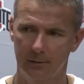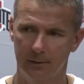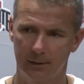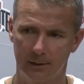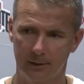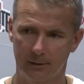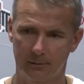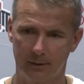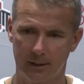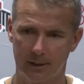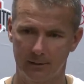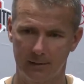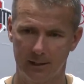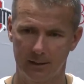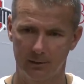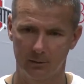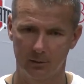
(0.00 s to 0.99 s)
Nick Vannett's
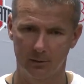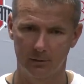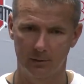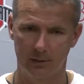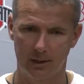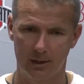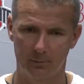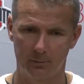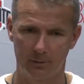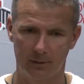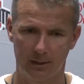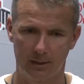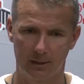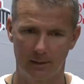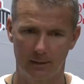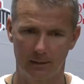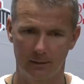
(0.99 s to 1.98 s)
had as good as camp at
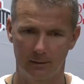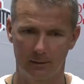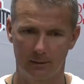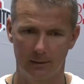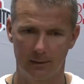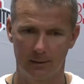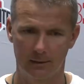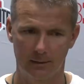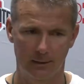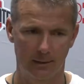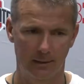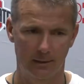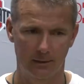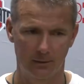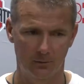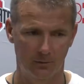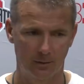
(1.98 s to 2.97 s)
tight end uh, at tight end
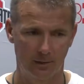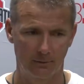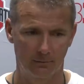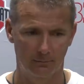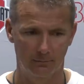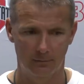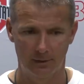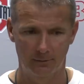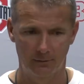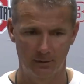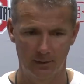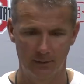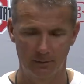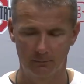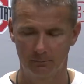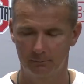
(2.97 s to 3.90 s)
as I've, I've seen